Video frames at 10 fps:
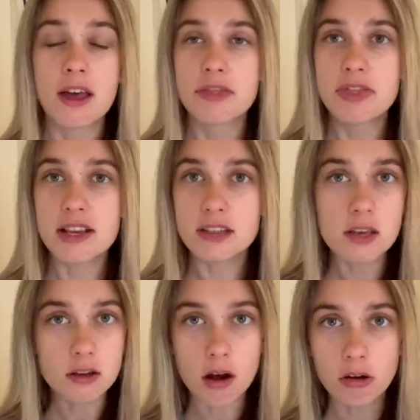This is
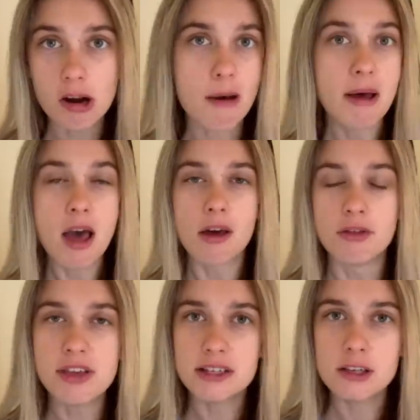our club.
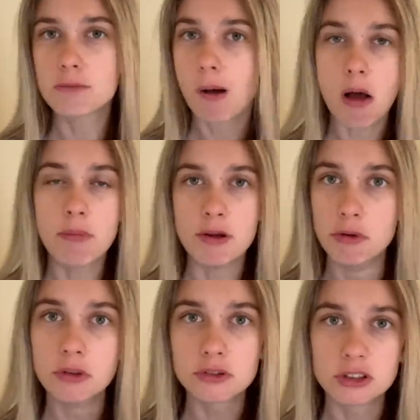This is why we're
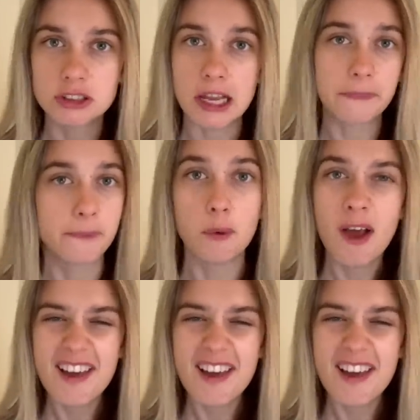not successful.